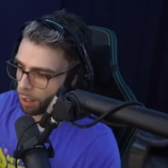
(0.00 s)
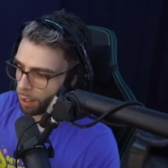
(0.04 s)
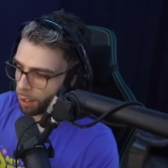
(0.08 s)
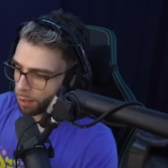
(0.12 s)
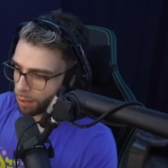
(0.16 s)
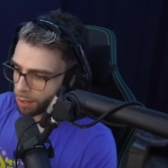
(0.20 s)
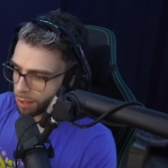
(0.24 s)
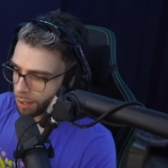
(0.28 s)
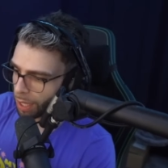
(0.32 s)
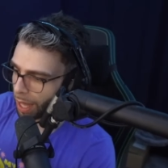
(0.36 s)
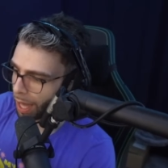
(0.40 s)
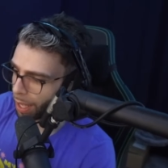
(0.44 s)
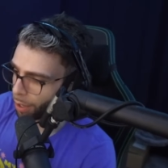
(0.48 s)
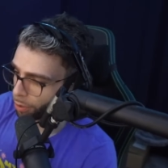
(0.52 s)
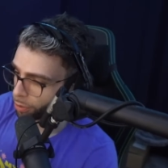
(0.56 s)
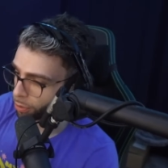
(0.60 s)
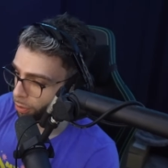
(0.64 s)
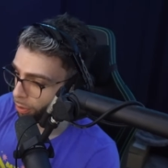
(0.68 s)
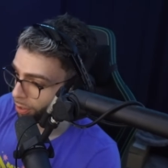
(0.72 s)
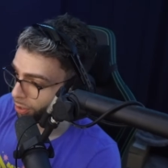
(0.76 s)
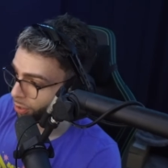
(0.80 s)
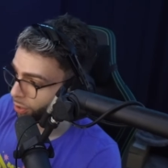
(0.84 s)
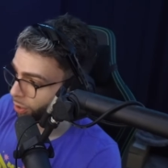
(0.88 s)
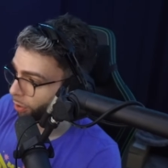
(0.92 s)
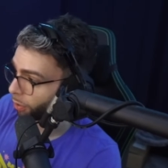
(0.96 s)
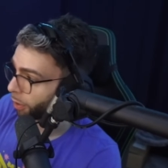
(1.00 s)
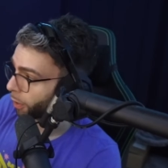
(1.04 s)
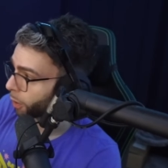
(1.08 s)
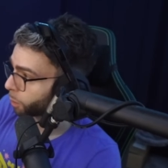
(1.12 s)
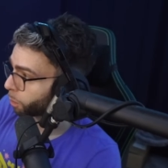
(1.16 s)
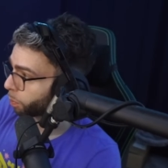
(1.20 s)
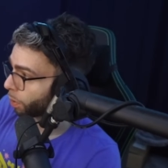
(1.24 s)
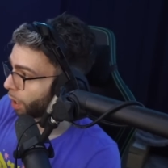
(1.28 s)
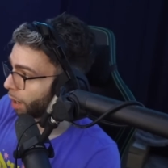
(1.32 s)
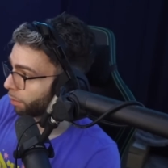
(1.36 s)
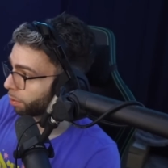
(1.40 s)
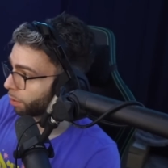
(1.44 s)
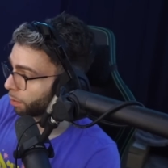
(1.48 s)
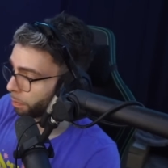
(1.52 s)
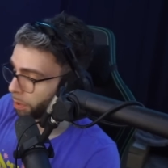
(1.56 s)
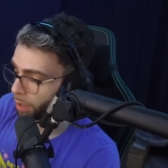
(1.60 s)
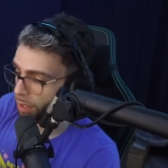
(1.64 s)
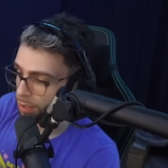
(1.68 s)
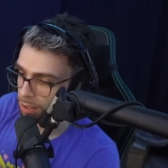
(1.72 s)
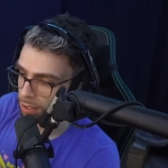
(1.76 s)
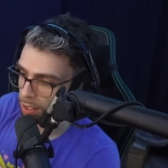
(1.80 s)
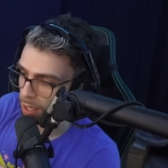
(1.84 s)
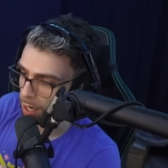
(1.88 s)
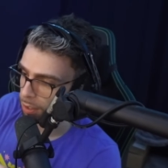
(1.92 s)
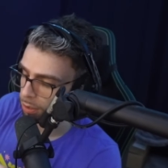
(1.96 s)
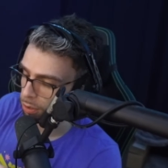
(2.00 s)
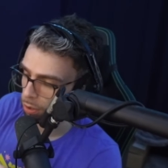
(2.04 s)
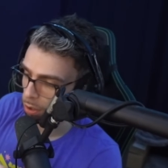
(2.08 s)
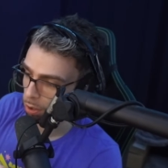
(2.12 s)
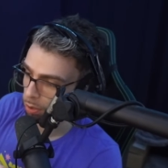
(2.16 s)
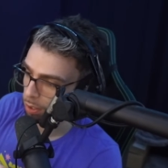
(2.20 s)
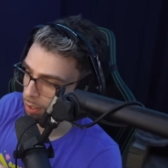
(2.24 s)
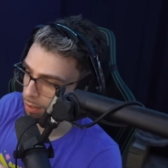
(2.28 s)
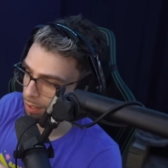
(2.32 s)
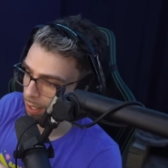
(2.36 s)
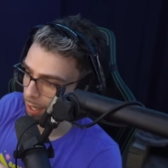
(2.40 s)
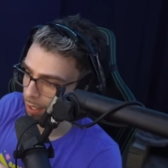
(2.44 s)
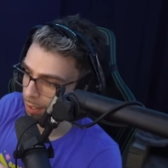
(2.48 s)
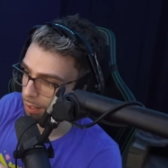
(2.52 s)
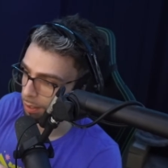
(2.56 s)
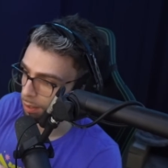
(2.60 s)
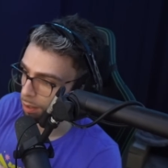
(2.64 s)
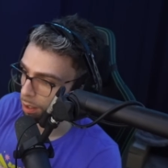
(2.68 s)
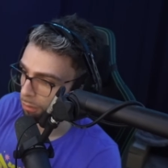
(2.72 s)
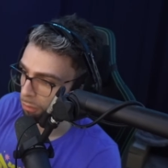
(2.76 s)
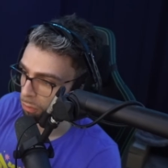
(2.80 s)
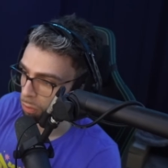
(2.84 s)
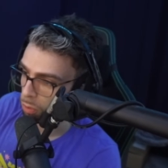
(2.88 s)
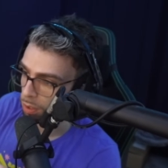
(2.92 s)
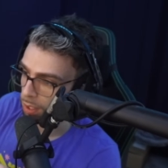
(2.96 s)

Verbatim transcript: The sliders are a serious problem. PCIs are already tiny enough.